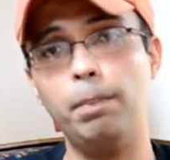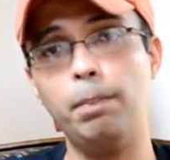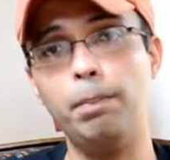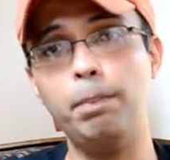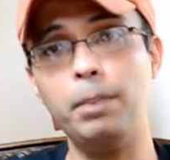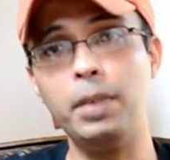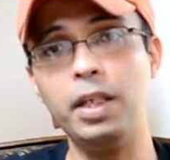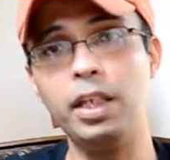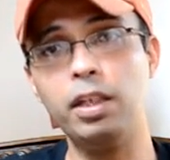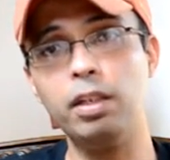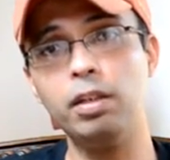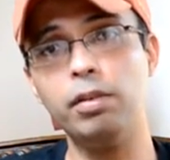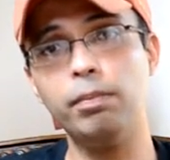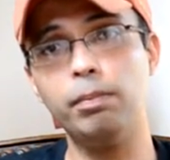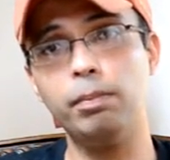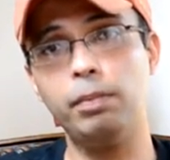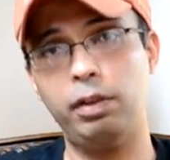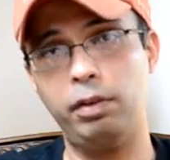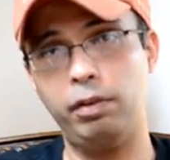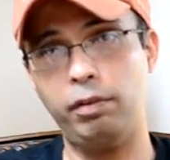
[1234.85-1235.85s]

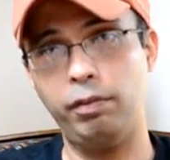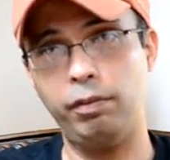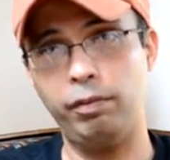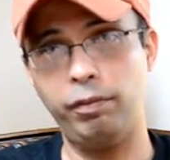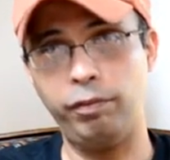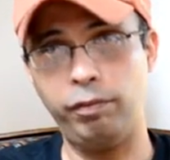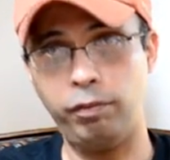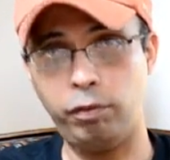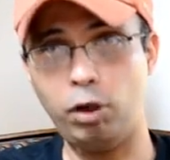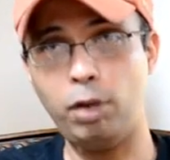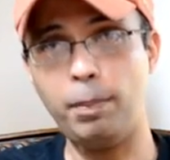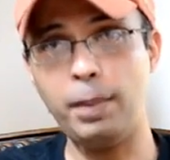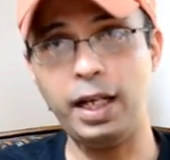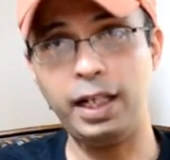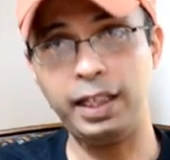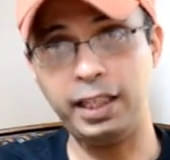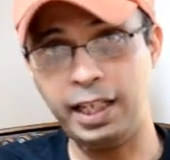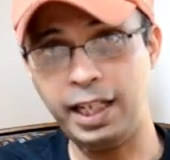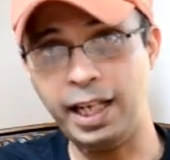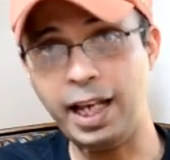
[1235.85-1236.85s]
medium
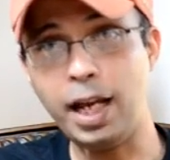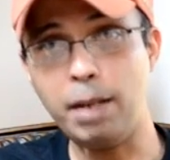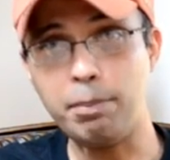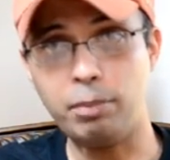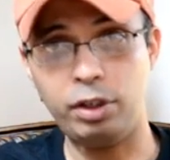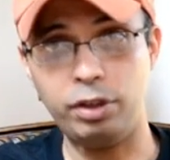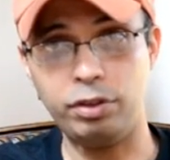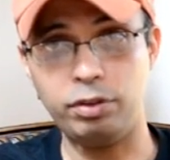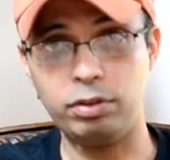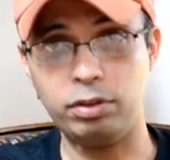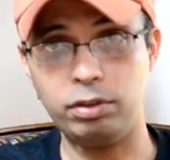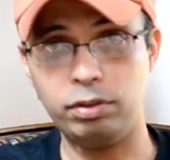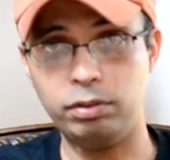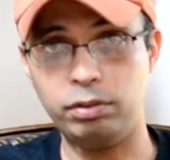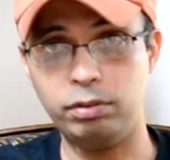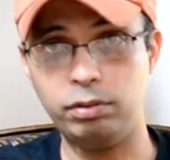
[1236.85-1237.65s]
format cameras.